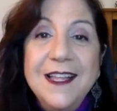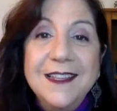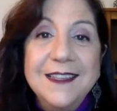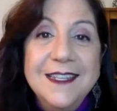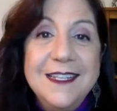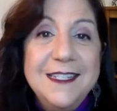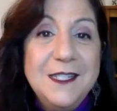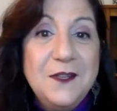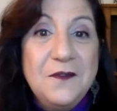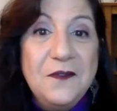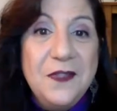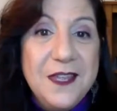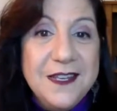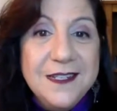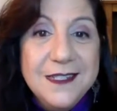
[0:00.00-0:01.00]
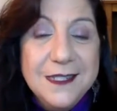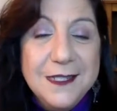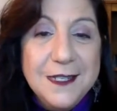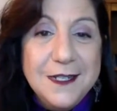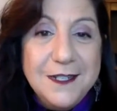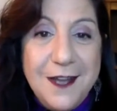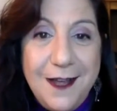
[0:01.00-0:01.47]
list of things
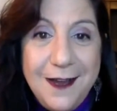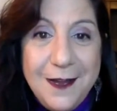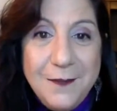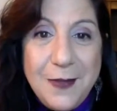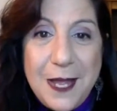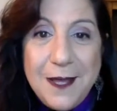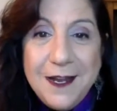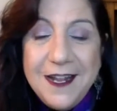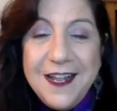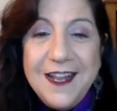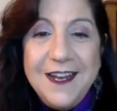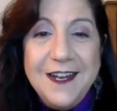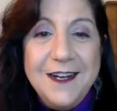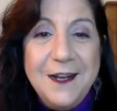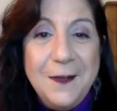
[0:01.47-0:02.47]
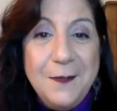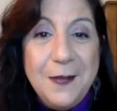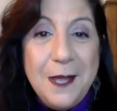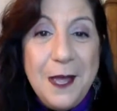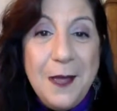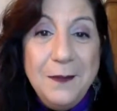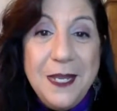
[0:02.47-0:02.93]
to talk about at an
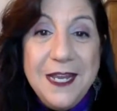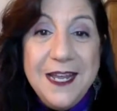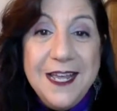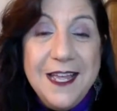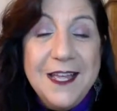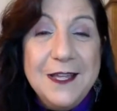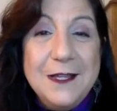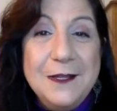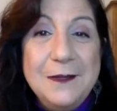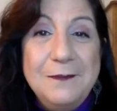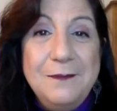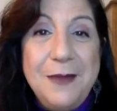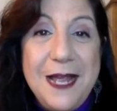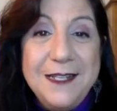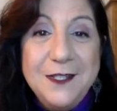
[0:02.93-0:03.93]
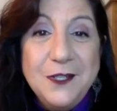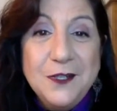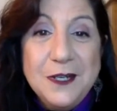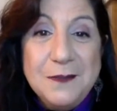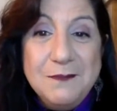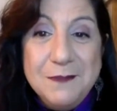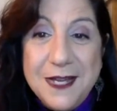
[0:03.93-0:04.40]
upcoming Master
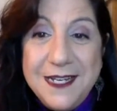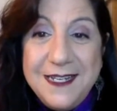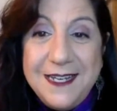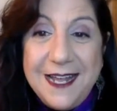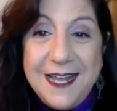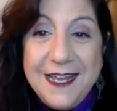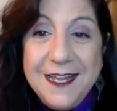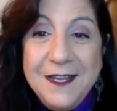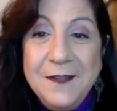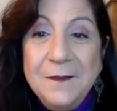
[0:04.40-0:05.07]
It Monday.